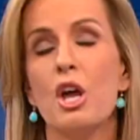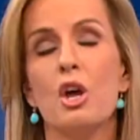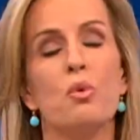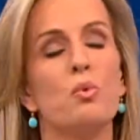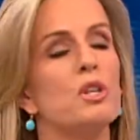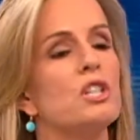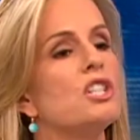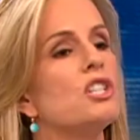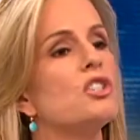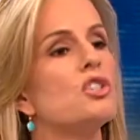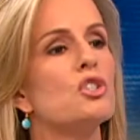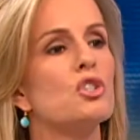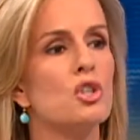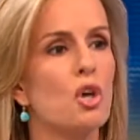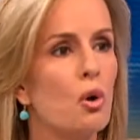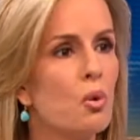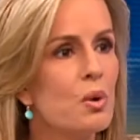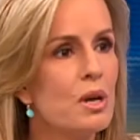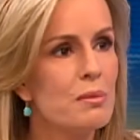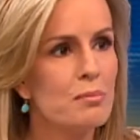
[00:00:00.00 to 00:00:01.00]
which is
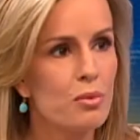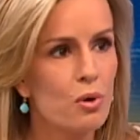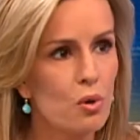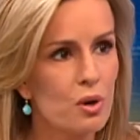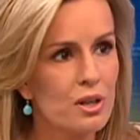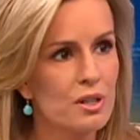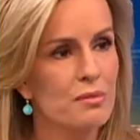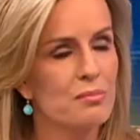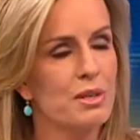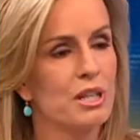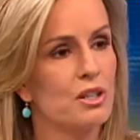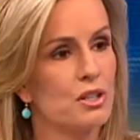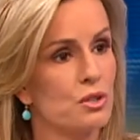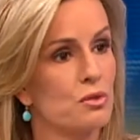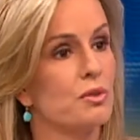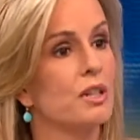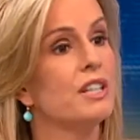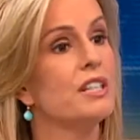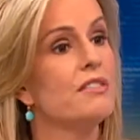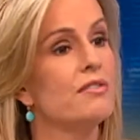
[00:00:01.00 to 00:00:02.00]
so important because
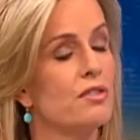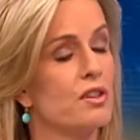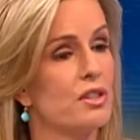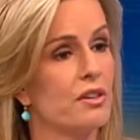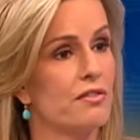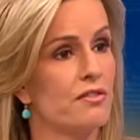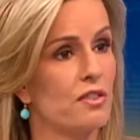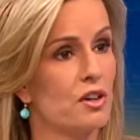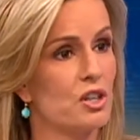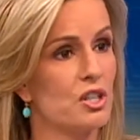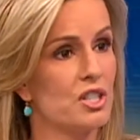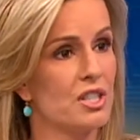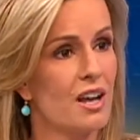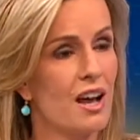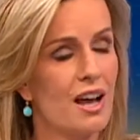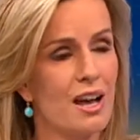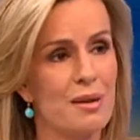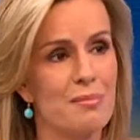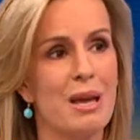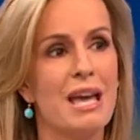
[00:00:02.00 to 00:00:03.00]
really for the first
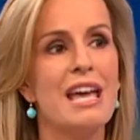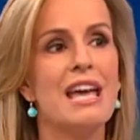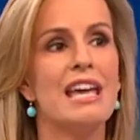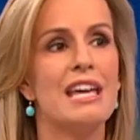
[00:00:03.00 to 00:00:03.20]
time,